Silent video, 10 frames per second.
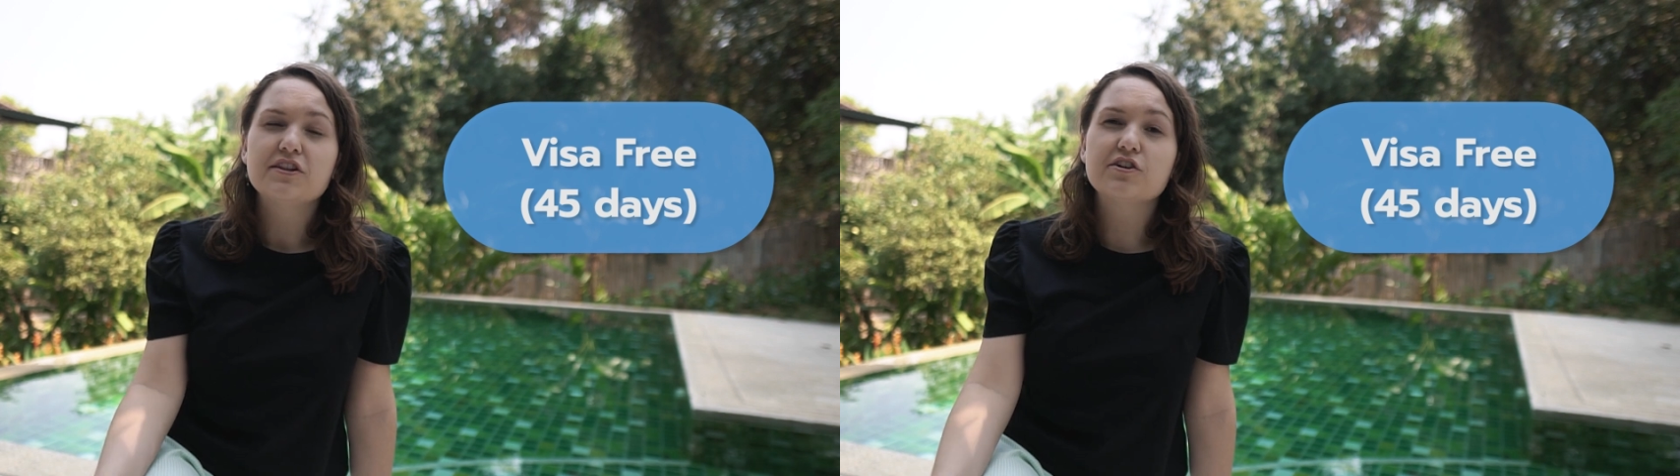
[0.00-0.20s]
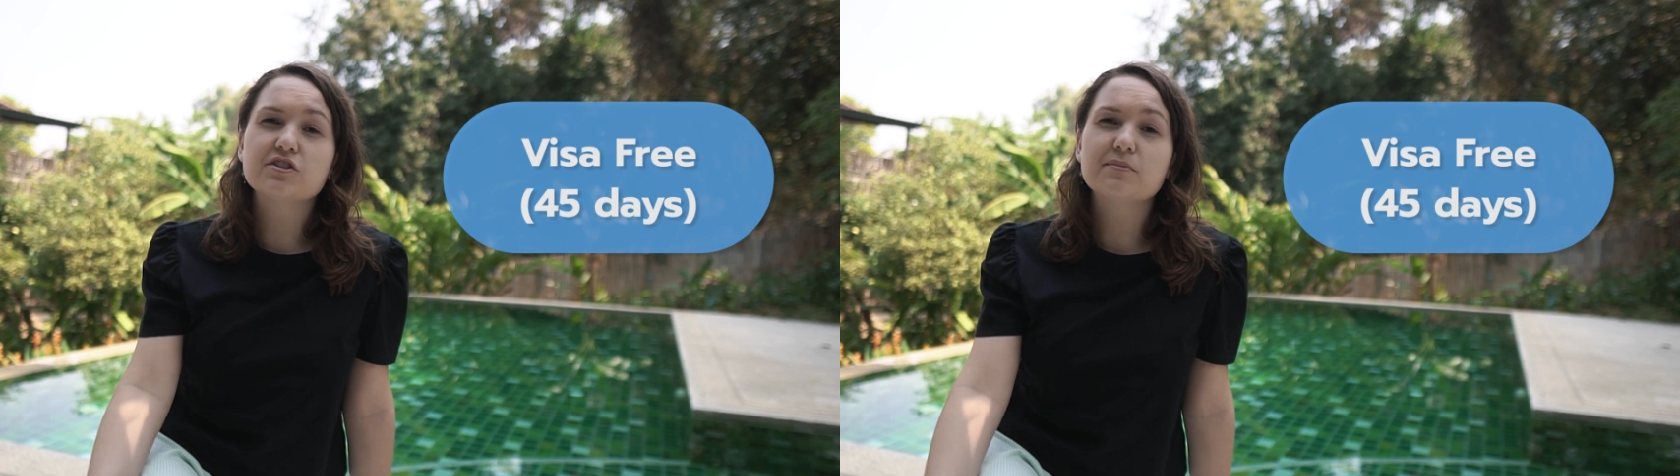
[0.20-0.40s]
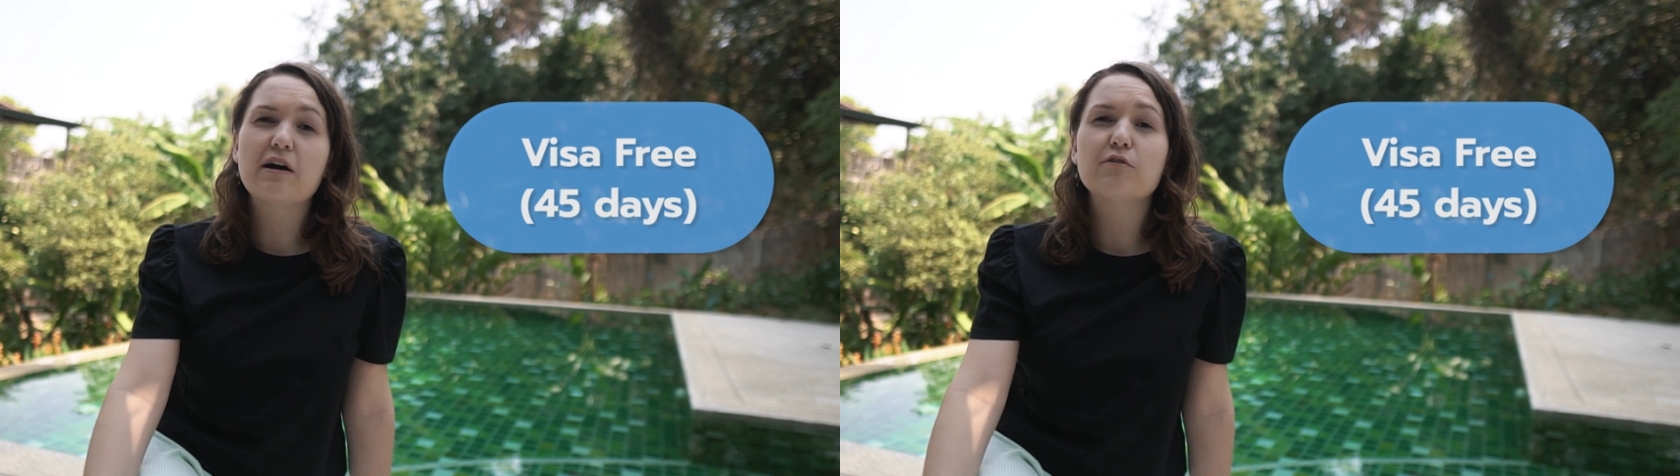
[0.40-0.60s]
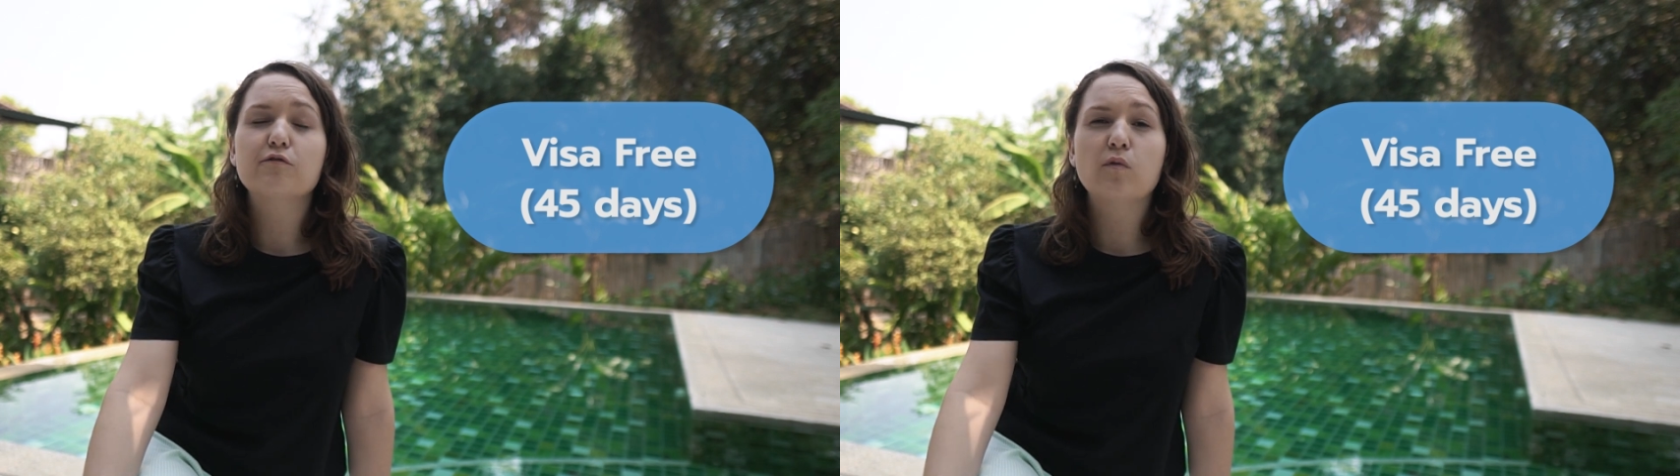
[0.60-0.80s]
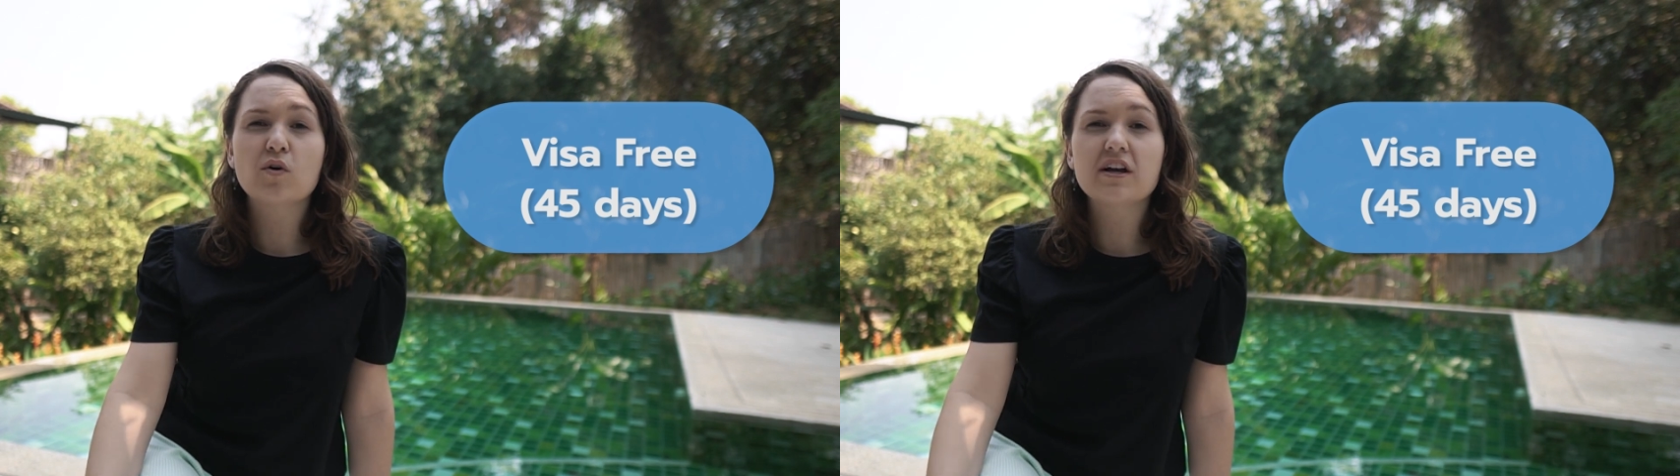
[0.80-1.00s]
There's about
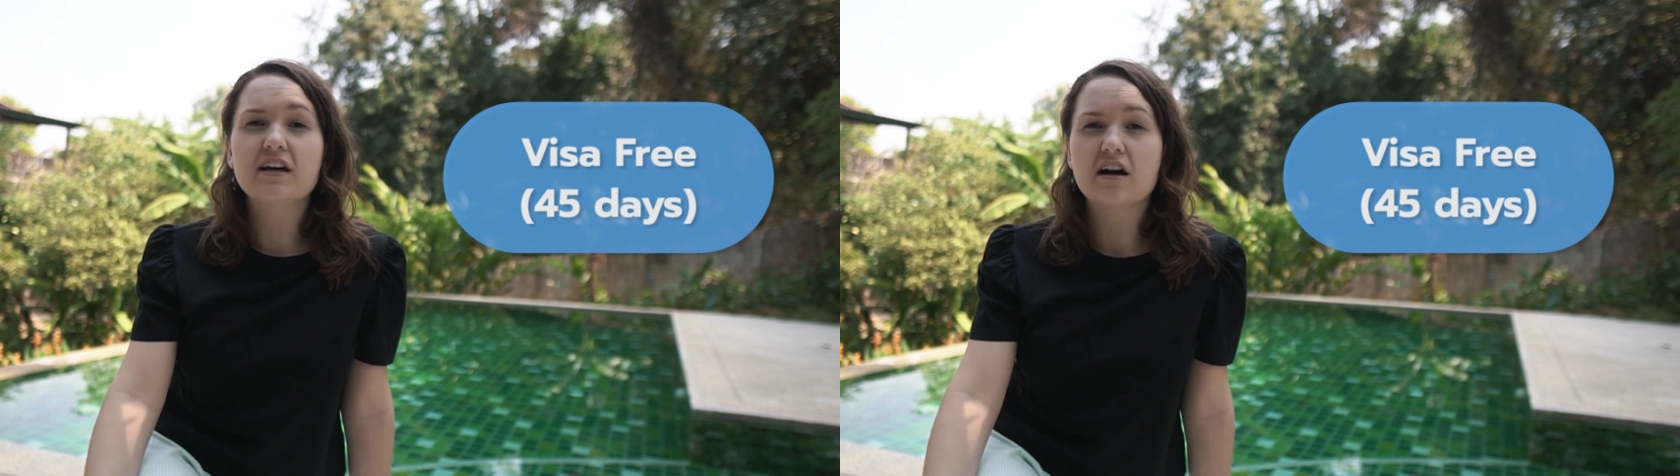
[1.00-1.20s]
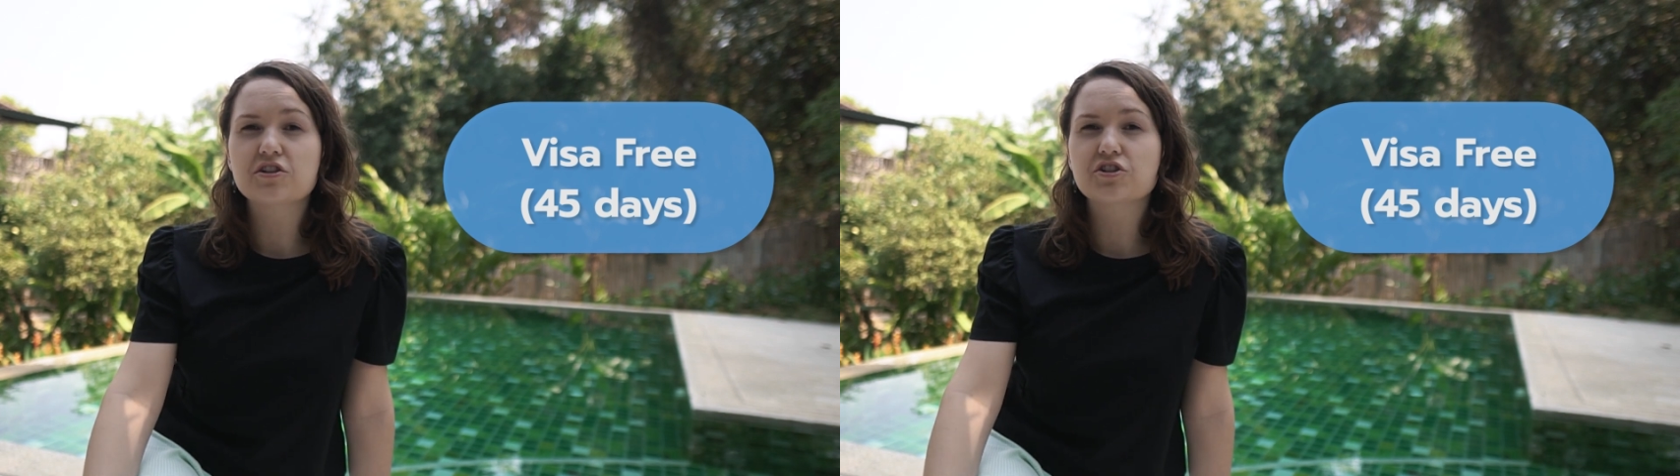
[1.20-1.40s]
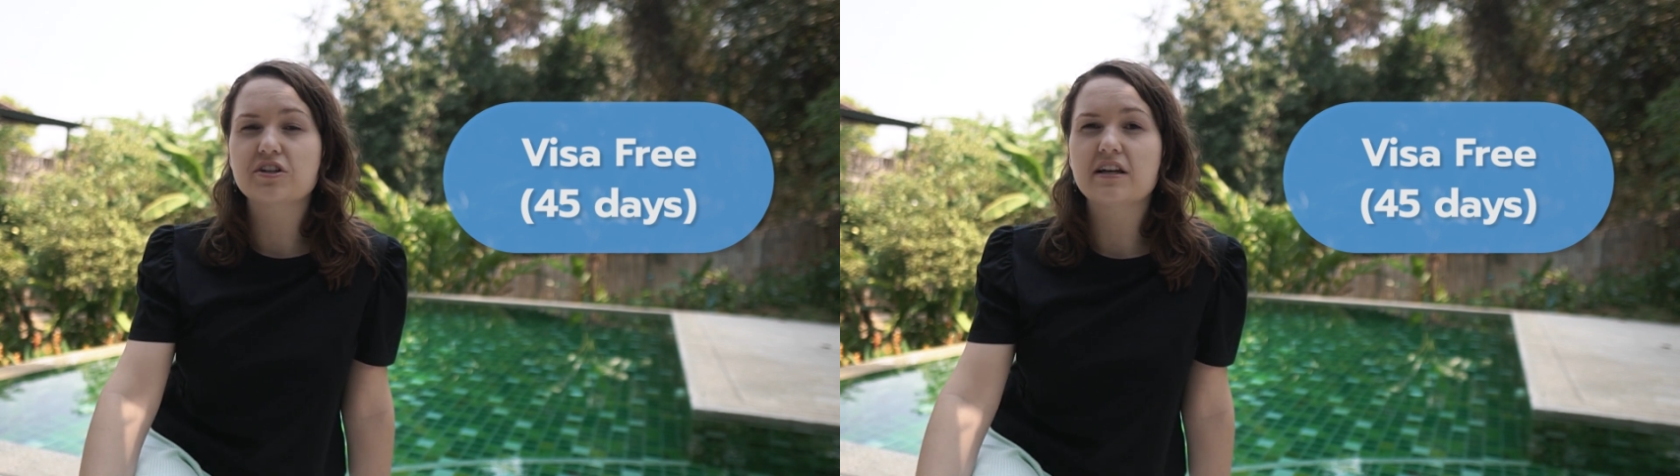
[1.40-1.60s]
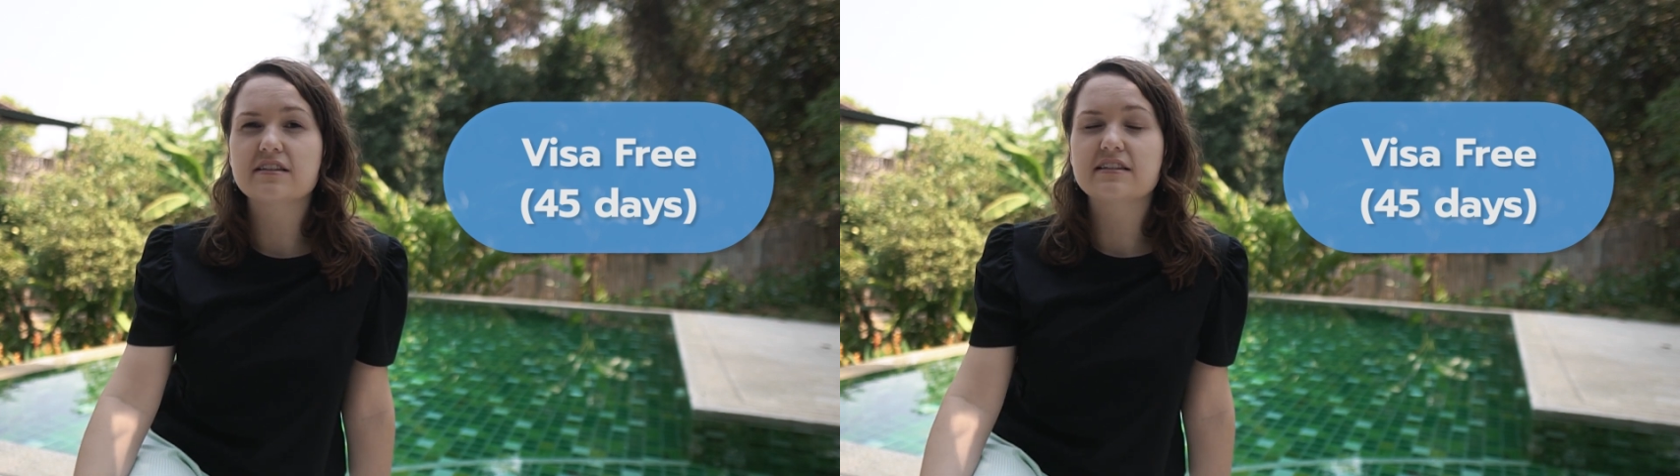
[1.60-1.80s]
40 countries